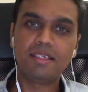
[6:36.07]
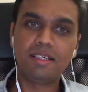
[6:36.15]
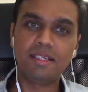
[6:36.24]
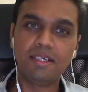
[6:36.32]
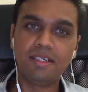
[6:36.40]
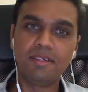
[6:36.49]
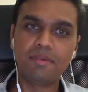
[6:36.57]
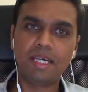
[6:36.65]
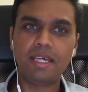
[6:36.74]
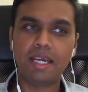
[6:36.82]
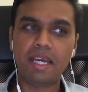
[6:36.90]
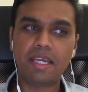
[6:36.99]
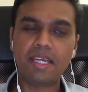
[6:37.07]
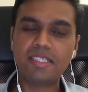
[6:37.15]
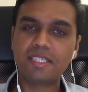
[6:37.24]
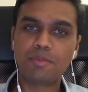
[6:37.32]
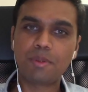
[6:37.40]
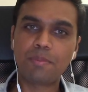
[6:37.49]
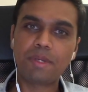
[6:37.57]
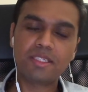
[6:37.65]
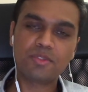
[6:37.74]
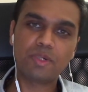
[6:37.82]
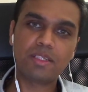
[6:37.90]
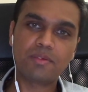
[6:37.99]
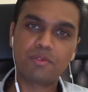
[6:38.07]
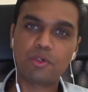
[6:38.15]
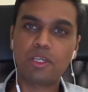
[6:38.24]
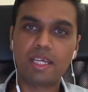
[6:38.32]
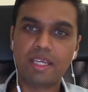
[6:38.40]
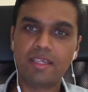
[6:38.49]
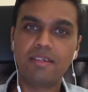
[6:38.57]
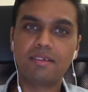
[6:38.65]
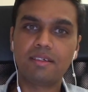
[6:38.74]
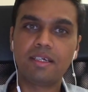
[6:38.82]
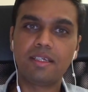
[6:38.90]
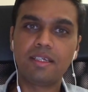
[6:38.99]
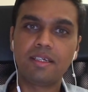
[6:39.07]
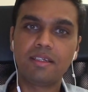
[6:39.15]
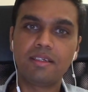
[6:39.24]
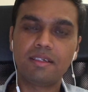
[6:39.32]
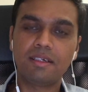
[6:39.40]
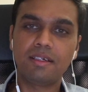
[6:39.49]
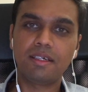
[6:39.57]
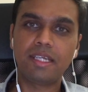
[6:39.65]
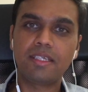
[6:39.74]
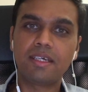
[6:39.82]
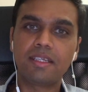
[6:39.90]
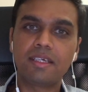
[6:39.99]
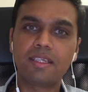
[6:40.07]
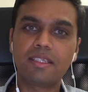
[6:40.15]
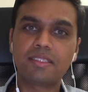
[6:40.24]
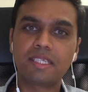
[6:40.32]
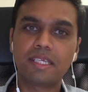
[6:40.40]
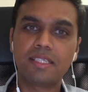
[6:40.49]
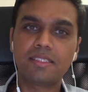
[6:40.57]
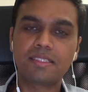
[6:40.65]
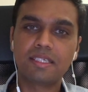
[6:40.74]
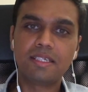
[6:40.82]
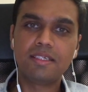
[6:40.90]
I guess it prepares one for like a great career in sales.